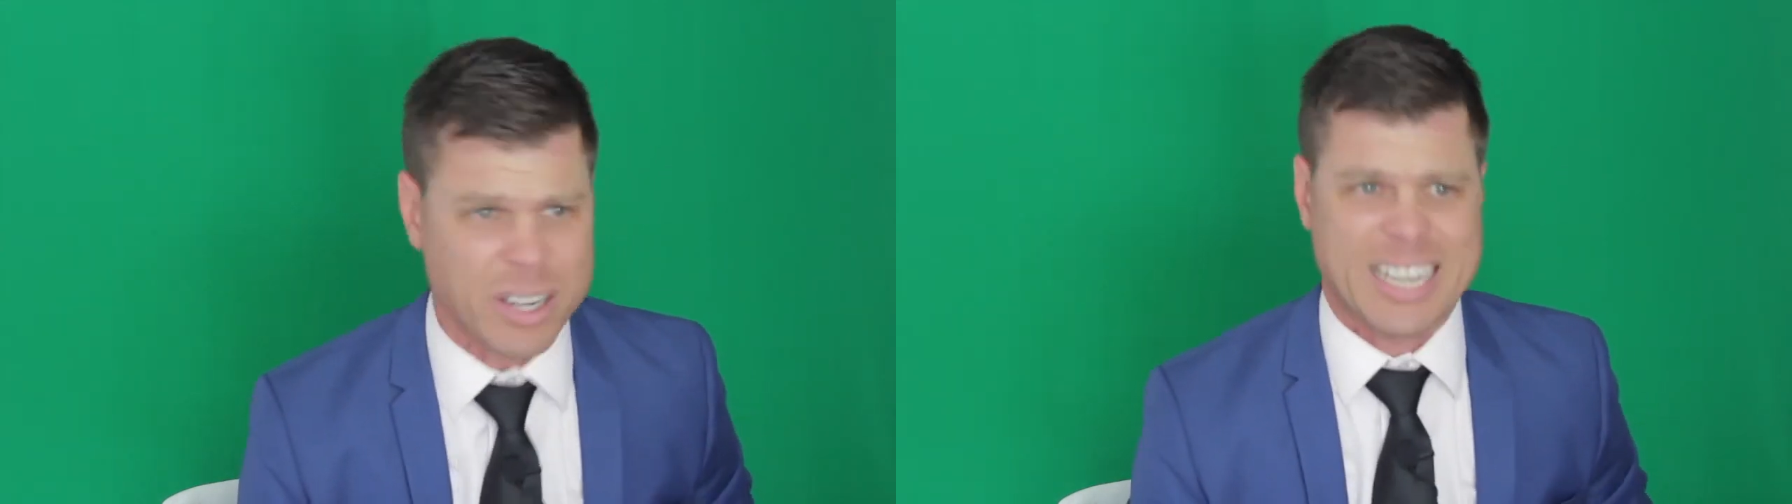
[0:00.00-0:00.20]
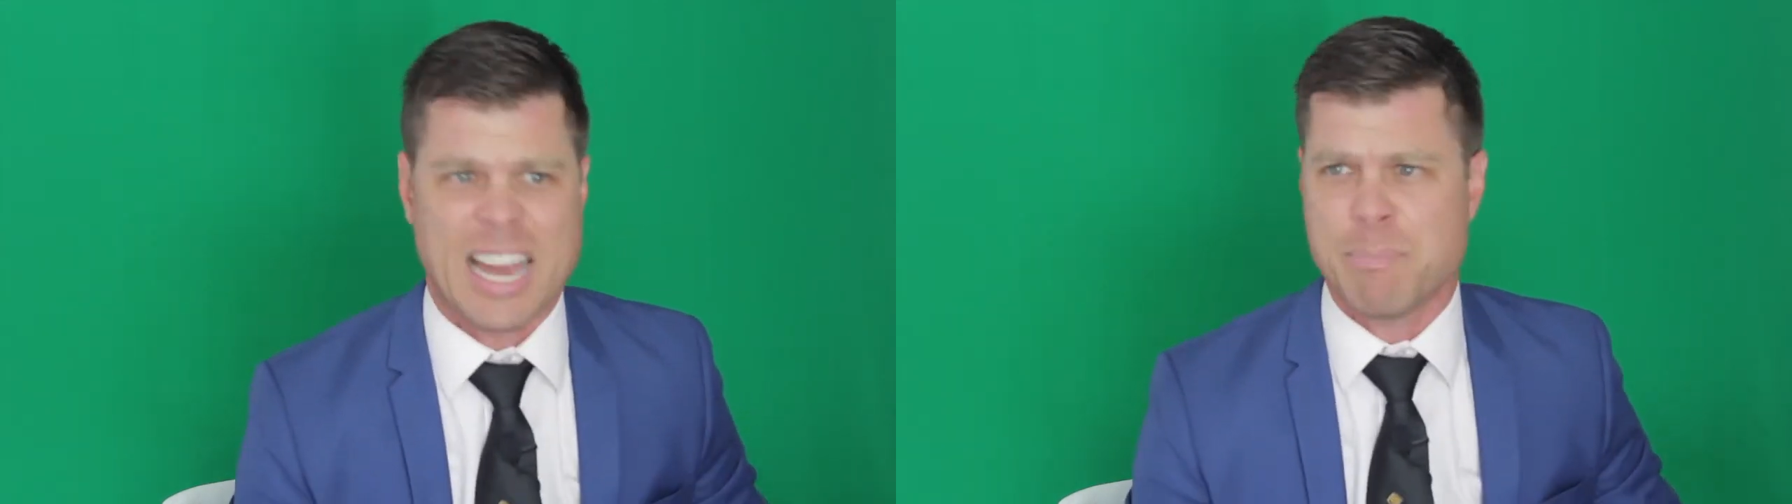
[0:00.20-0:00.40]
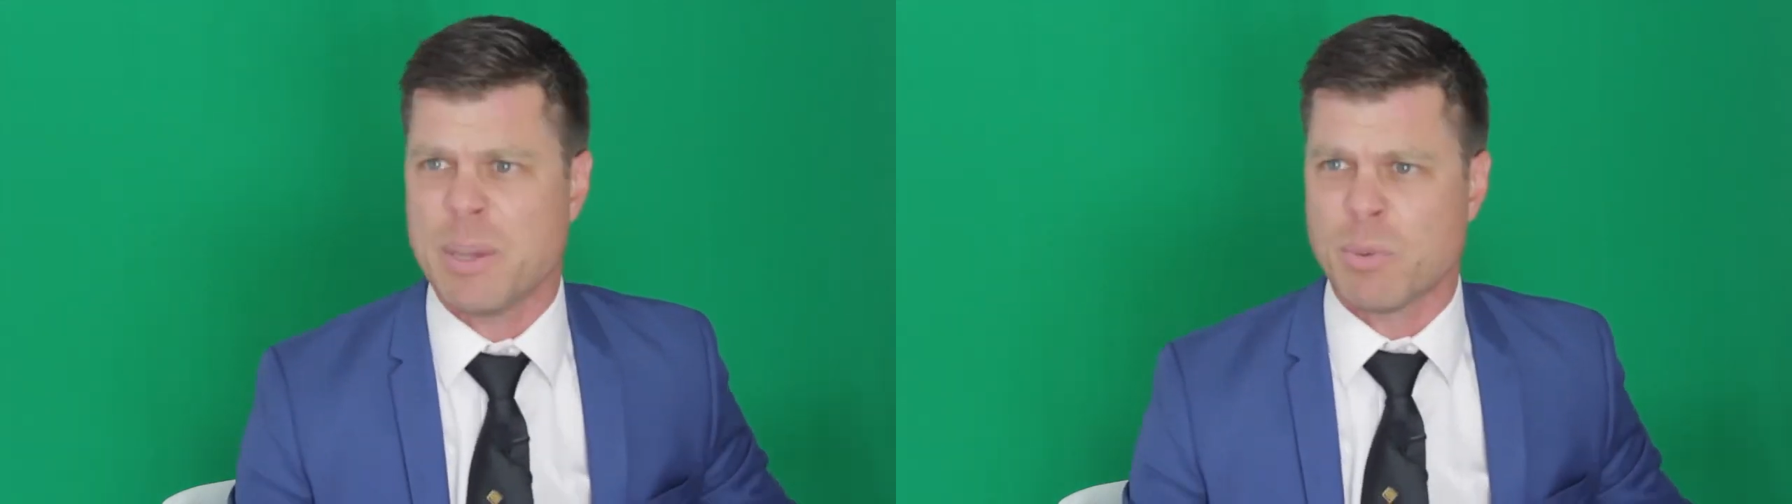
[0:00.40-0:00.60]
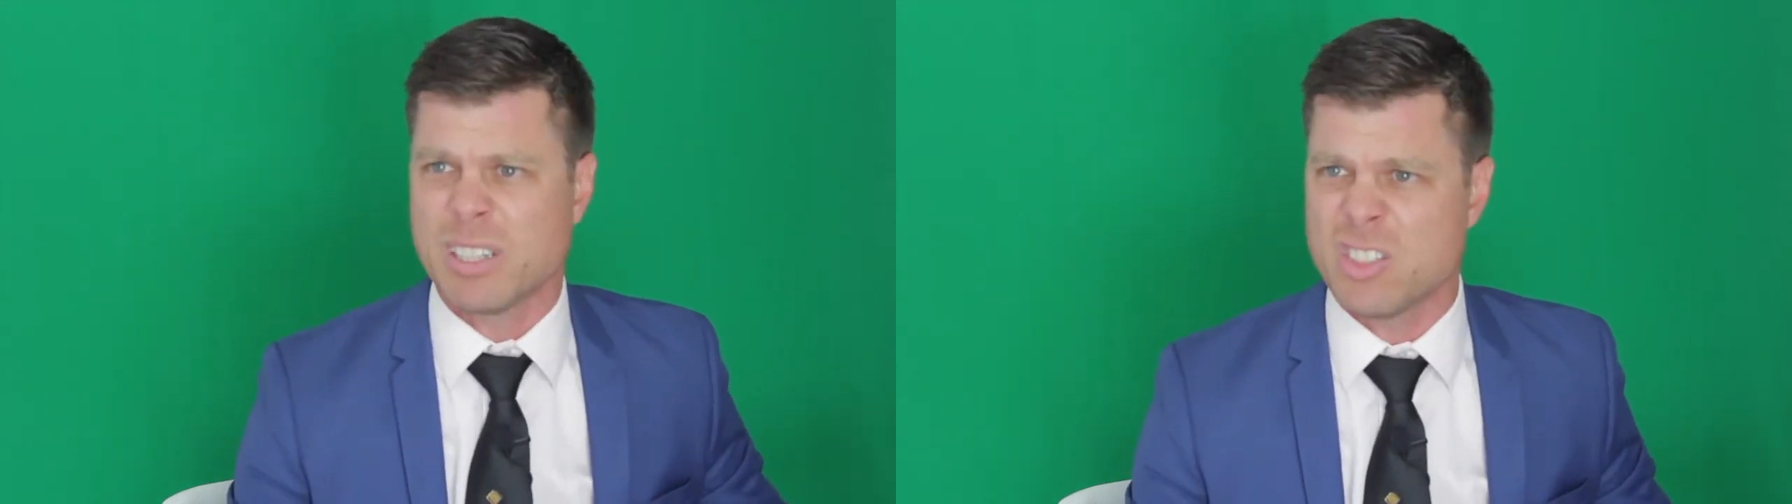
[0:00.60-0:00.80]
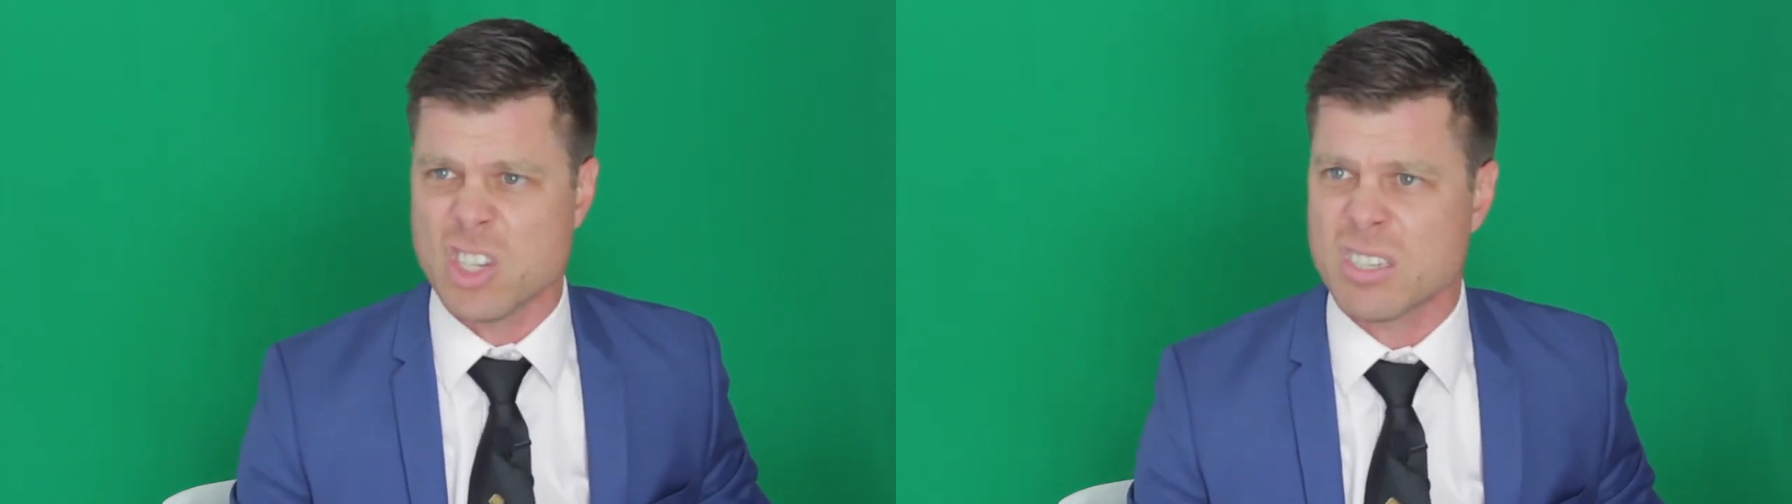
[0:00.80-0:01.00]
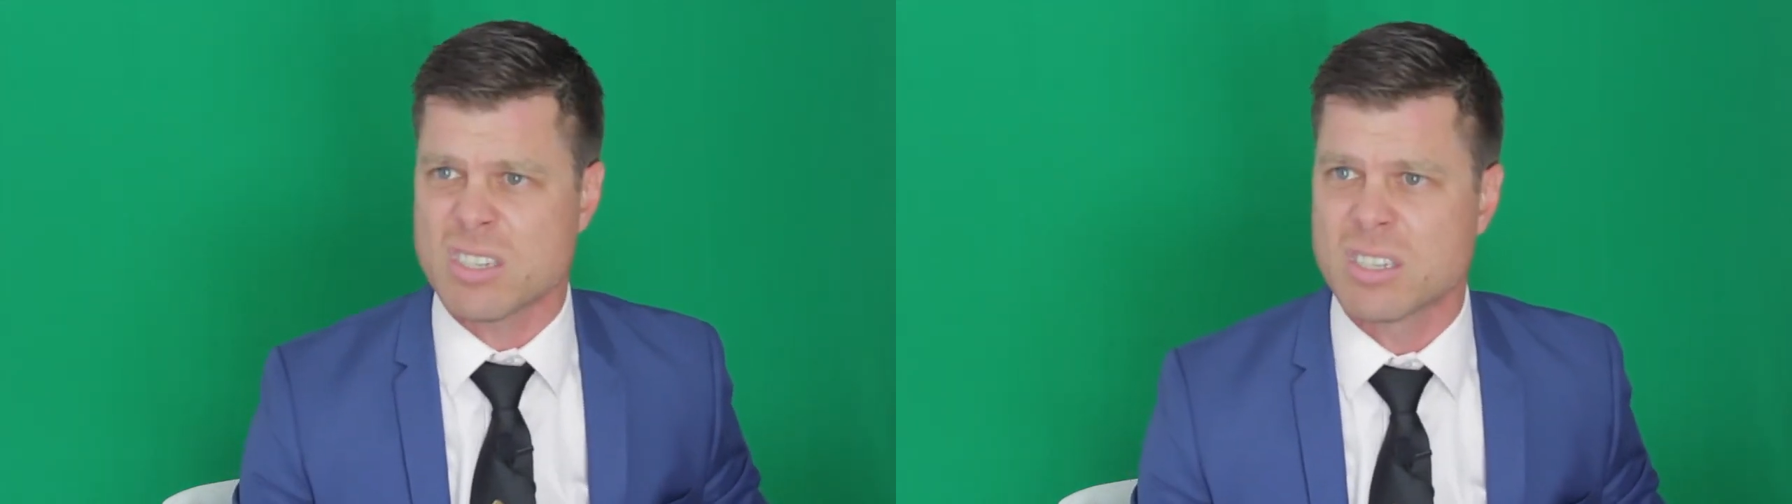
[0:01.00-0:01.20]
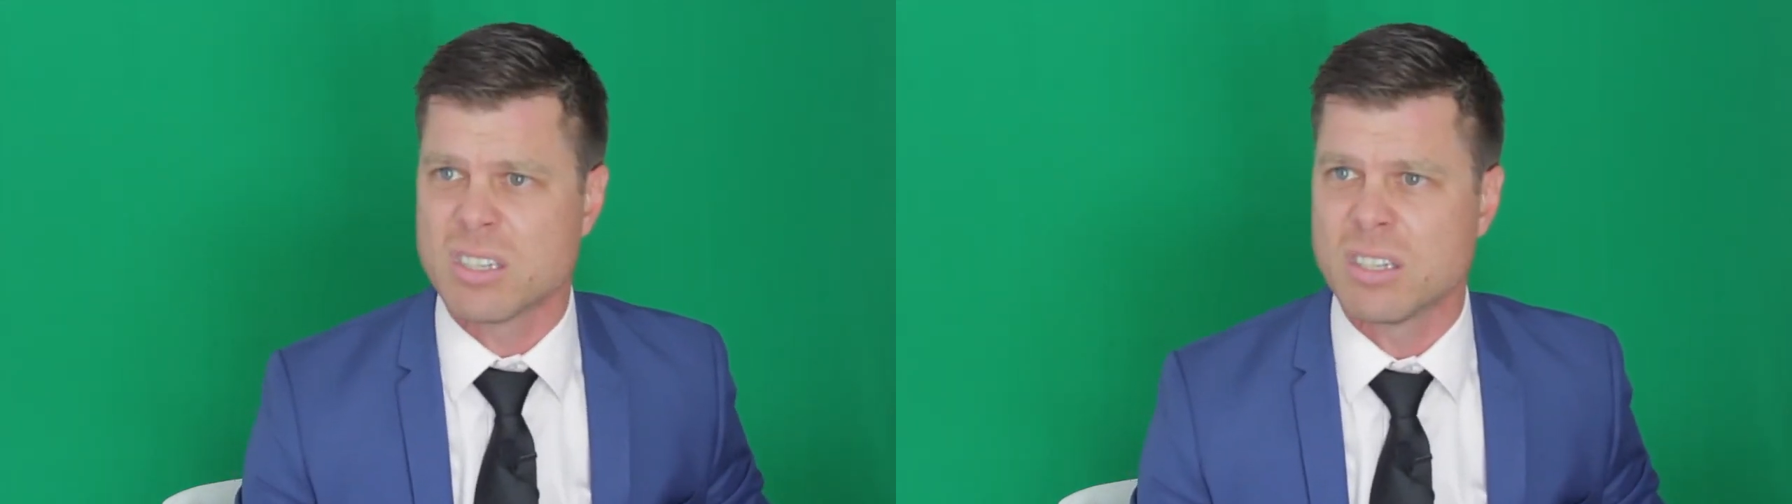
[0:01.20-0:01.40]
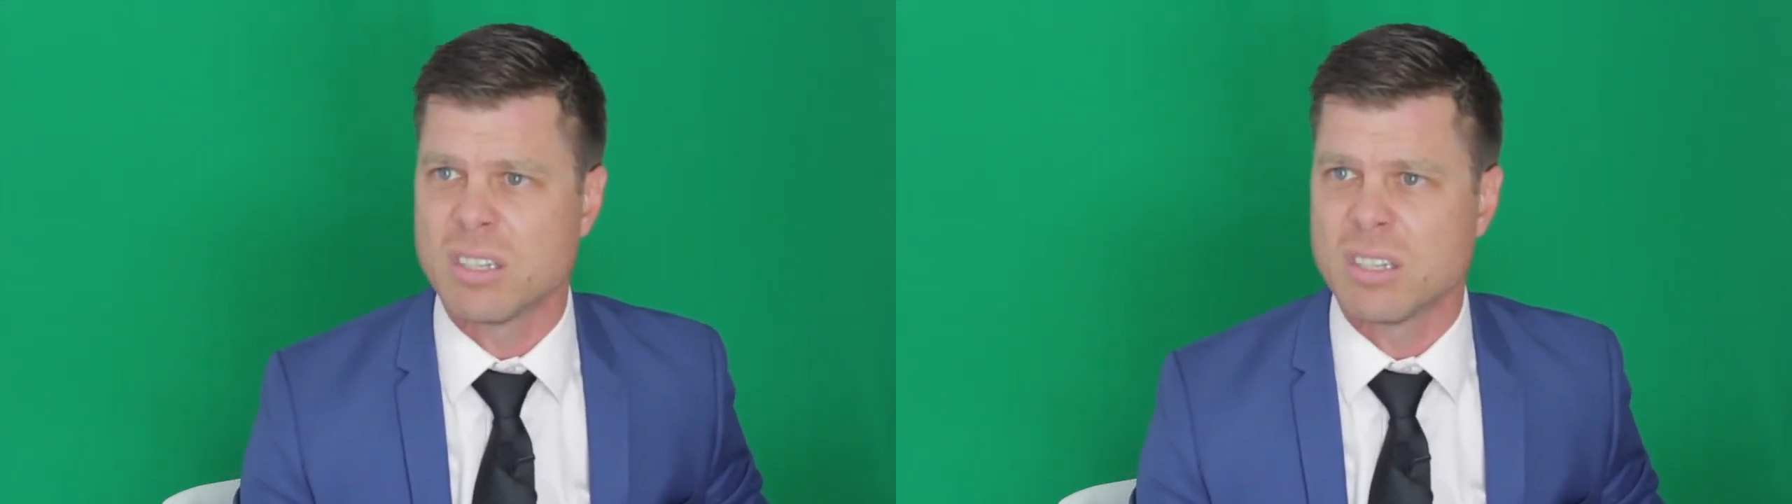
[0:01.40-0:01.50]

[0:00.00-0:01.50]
What, I can't be religious?